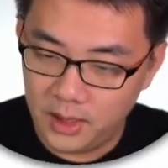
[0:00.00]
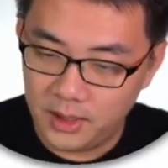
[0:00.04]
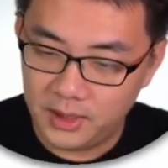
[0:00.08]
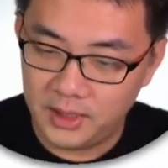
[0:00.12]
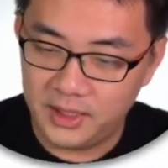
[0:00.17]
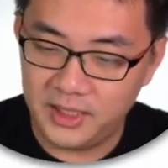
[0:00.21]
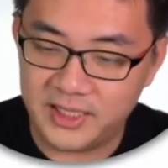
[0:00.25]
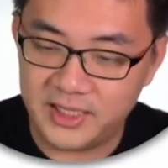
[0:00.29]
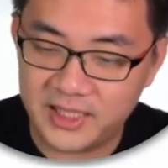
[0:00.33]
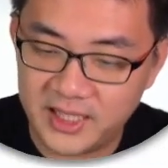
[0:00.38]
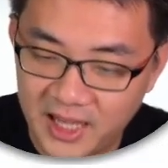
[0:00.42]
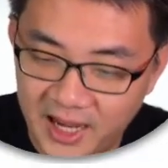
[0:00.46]

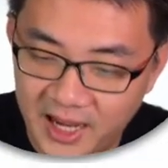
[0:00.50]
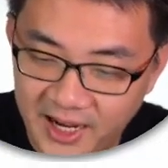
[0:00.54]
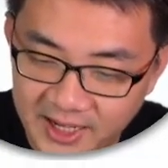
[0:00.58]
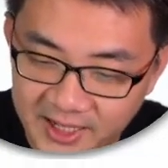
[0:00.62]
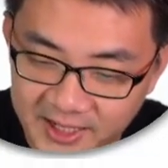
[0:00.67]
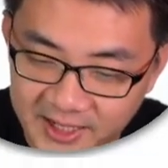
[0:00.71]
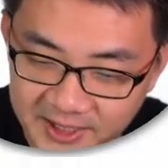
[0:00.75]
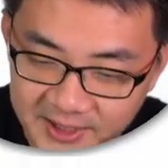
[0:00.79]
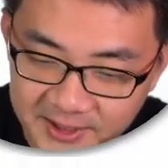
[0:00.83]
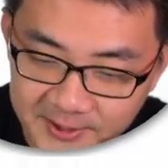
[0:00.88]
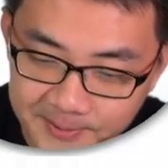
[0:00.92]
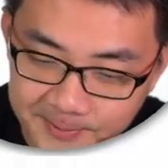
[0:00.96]
this line
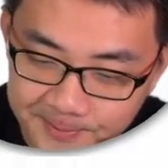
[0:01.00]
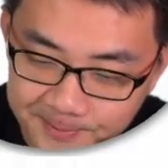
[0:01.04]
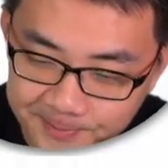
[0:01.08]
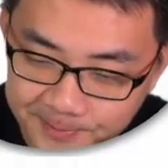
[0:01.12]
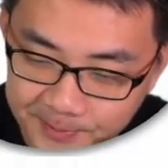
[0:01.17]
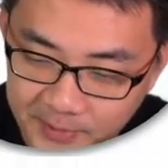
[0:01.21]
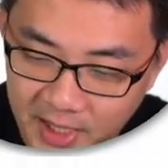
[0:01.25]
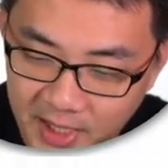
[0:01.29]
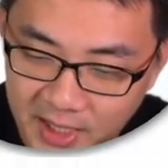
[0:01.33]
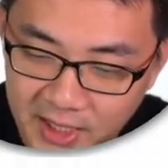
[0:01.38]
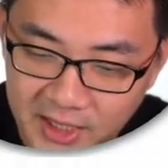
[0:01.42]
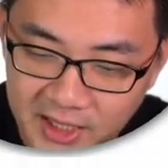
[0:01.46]
here,
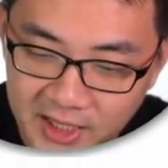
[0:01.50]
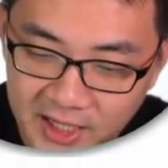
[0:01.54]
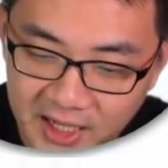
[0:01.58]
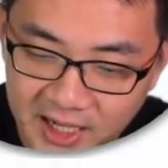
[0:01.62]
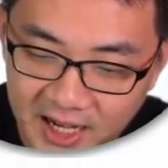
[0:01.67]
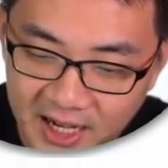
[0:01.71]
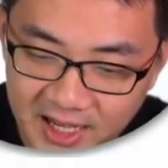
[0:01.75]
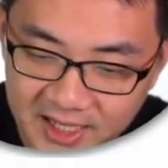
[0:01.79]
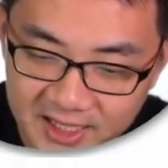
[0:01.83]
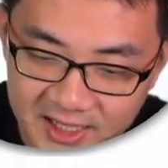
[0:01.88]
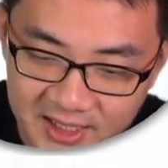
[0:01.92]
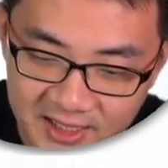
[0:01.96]
anything
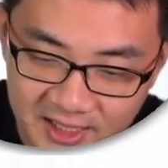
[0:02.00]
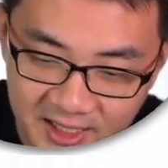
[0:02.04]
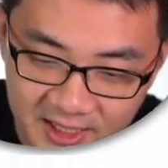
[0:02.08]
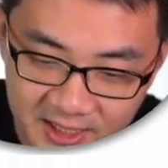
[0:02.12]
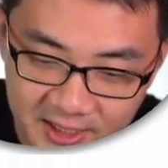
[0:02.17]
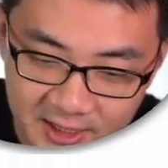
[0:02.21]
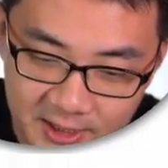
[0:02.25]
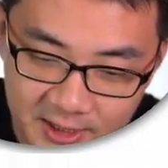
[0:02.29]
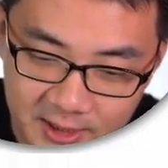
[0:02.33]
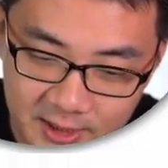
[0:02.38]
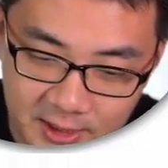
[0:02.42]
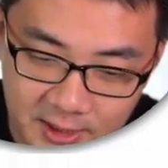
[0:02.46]
lesser than
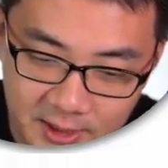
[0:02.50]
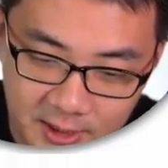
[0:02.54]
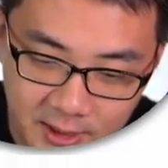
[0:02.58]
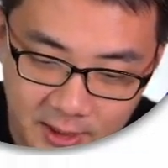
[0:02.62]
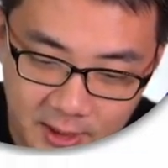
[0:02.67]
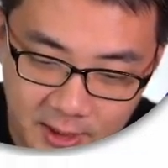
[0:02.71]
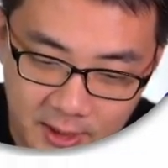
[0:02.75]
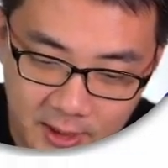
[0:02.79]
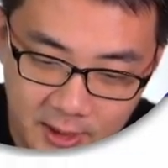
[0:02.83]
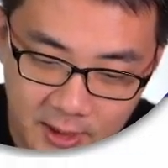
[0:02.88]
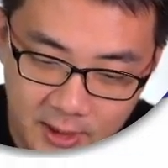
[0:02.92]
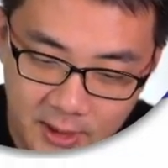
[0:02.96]
this
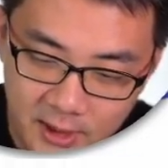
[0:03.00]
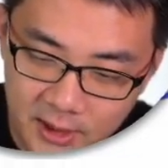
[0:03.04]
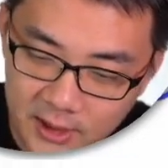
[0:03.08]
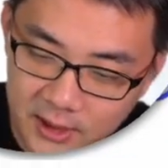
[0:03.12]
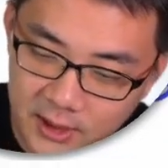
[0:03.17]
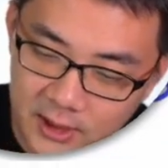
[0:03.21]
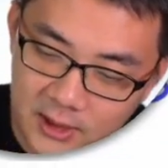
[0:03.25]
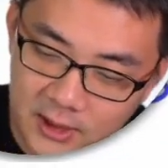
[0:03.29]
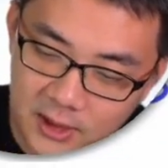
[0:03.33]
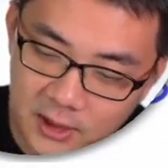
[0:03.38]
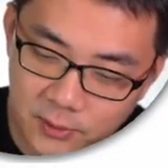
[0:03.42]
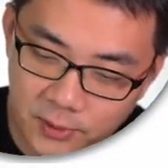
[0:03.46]

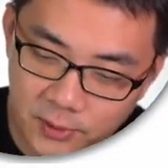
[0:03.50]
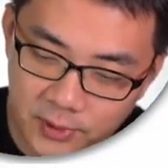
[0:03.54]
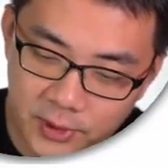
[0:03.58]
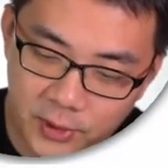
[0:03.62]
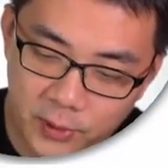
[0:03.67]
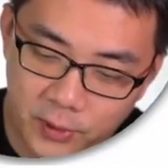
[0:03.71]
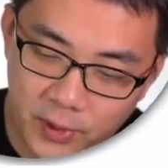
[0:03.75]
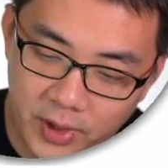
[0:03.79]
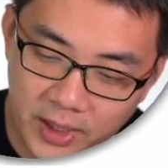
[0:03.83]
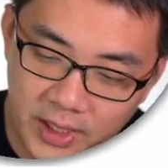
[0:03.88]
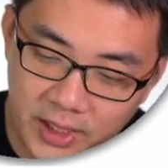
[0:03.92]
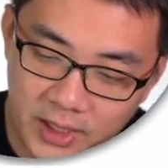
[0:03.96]
is where the
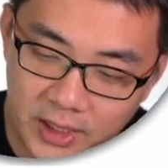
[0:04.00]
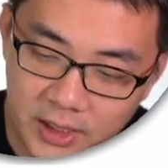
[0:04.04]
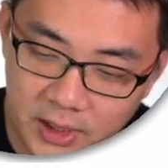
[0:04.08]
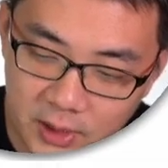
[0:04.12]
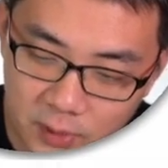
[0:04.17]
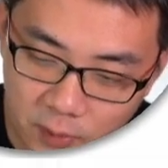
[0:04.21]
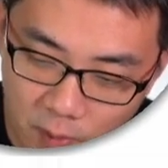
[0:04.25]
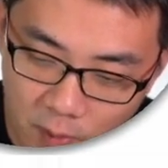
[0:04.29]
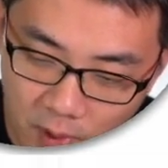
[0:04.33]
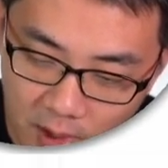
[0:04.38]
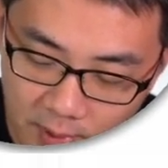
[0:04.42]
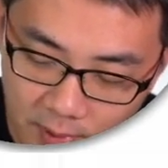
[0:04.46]
gradient
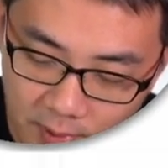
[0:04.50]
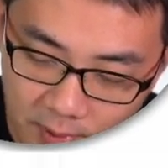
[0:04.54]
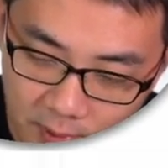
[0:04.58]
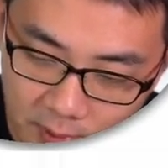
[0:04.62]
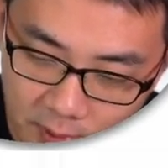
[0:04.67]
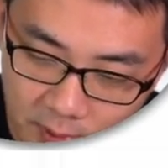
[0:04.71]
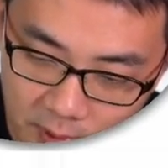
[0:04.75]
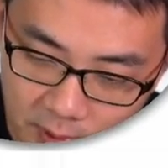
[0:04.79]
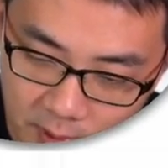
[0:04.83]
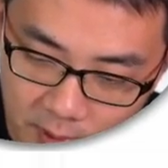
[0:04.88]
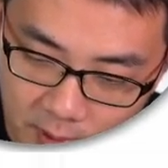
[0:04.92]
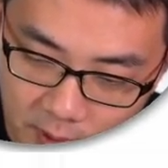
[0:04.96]
is 1,
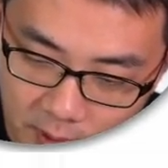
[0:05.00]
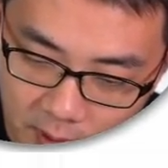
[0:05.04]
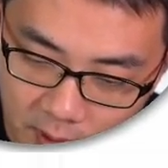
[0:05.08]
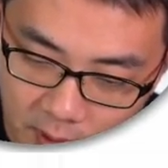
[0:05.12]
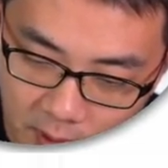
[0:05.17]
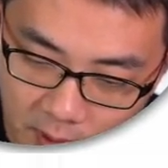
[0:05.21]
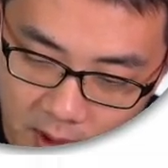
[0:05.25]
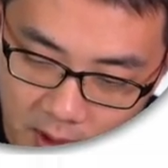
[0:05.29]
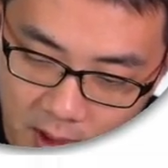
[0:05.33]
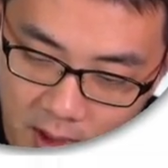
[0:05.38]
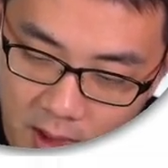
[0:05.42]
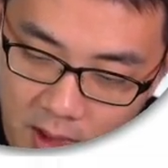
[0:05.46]

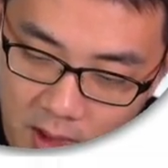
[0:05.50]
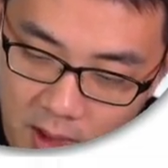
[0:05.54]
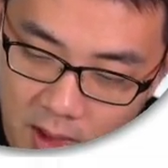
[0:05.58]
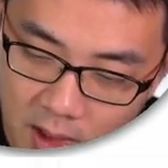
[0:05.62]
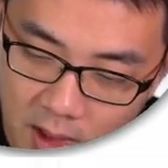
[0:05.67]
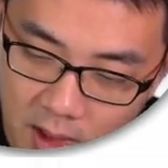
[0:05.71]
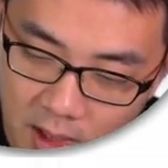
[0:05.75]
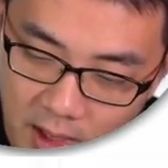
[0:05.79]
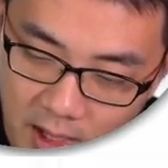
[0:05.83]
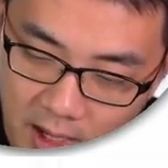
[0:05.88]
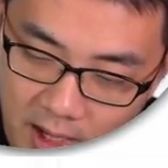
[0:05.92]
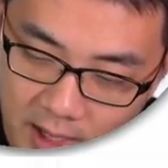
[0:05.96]
right?
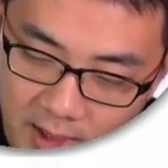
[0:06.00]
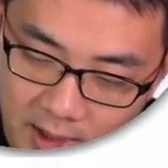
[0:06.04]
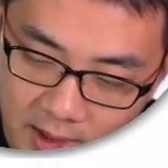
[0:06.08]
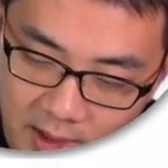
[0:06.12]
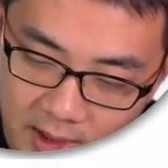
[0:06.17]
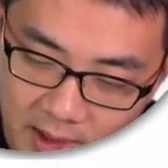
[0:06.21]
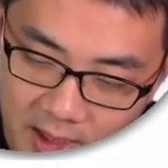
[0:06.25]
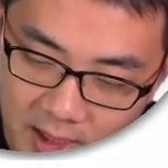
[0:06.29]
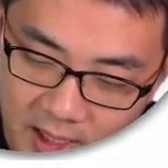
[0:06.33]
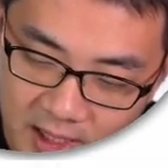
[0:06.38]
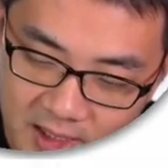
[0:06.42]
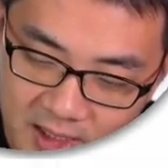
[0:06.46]

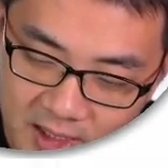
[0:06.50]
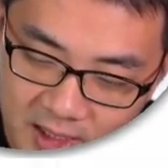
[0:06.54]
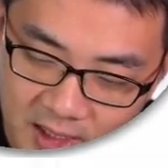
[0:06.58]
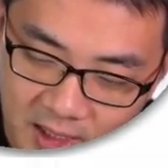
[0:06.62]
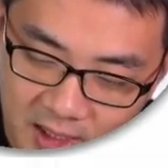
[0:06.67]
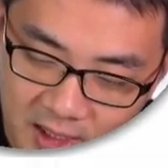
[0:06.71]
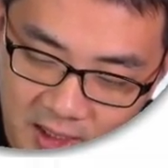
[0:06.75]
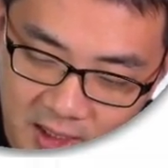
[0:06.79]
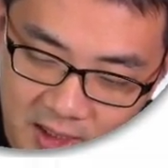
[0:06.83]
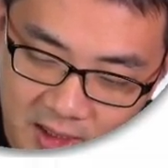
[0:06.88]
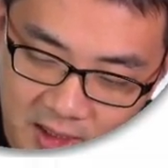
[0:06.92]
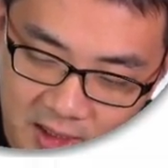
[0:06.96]
Anything lesser
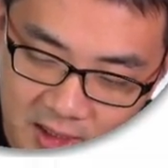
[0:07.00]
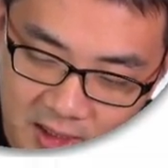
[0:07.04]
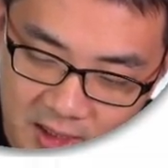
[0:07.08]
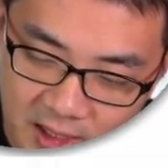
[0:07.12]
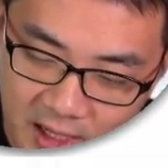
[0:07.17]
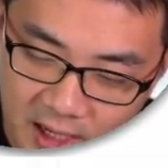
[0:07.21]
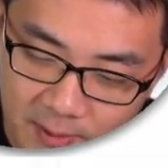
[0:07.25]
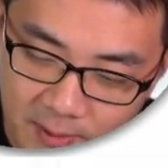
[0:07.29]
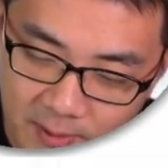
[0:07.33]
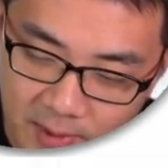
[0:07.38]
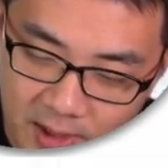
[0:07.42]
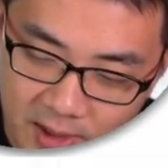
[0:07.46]
than this is
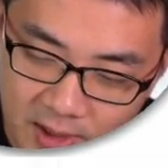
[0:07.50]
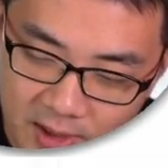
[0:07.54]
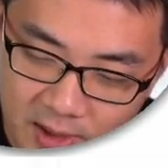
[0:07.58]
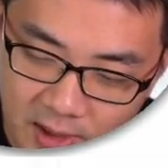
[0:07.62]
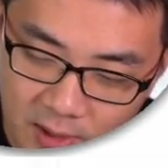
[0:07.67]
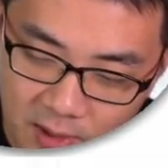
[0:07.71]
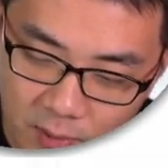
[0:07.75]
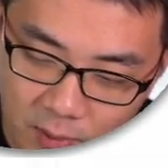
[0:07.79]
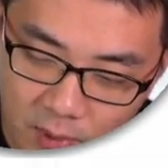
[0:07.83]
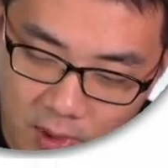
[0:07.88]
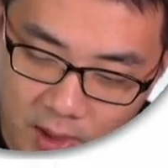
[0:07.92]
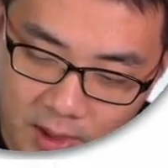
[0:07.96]
m less
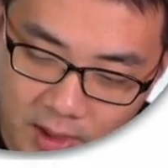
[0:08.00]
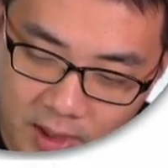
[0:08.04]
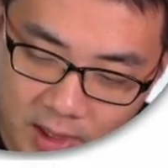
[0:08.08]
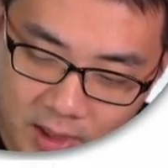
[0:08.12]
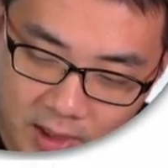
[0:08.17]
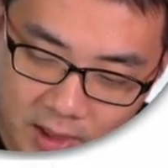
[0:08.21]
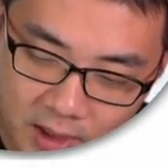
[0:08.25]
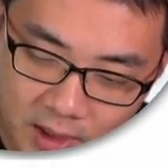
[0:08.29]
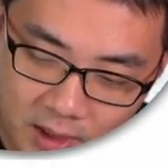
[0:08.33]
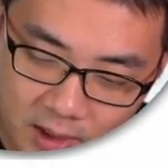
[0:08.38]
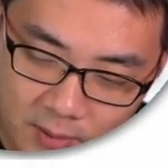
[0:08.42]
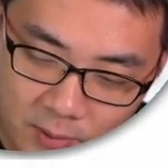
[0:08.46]
than 1.
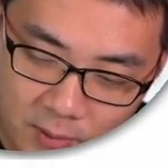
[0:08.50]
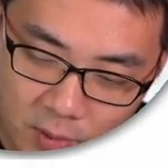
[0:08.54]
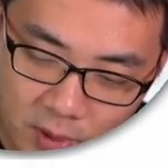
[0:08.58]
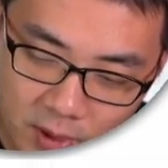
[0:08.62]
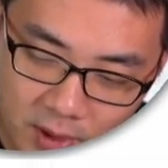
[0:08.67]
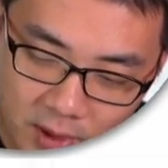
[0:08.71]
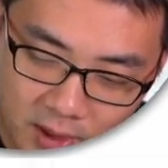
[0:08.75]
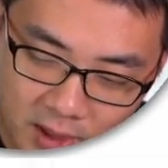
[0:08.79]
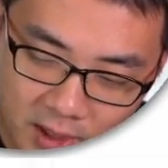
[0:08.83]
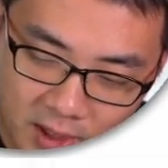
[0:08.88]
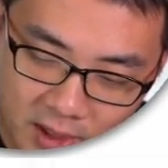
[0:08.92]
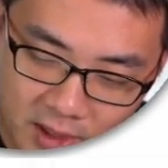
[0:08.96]
Anything more
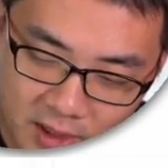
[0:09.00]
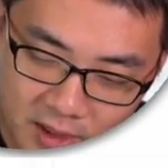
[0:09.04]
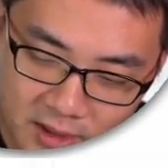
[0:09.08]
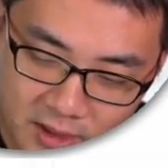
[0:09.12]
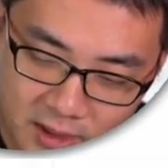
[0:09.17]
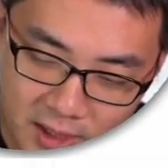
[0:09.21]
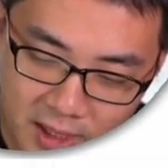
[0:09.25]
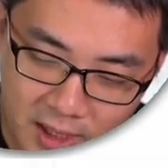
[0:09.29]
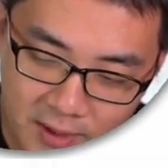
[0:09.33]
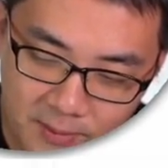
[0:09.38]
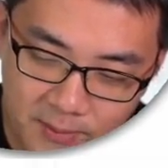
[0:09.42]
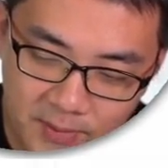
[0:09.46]
than that is
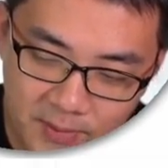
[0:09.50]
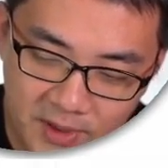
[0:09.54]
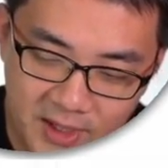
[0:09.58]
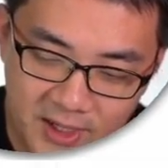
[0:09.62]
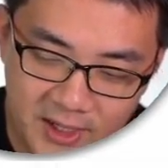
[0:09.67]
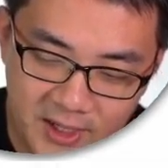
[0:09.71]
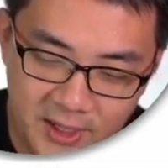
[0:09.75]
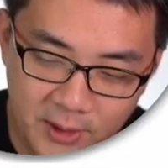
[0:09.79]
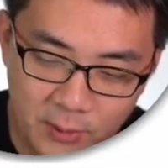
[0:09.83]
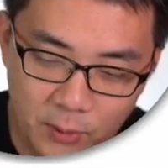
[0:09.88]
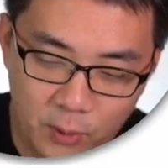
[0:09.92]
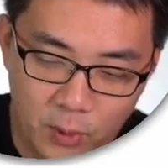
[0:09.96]
m
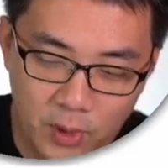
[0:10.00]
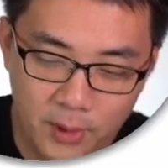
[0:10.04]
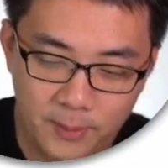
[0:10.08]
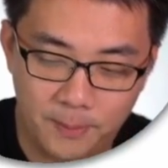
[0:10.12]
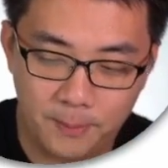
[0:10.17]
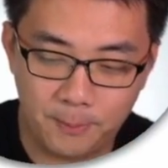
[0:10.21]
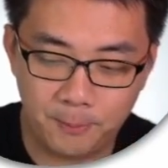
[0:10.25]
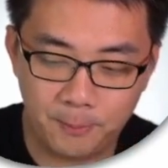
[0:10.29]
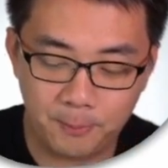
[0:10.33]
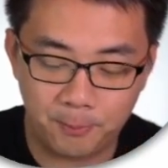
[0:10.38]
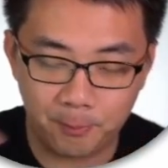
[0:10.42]
bigger than 1.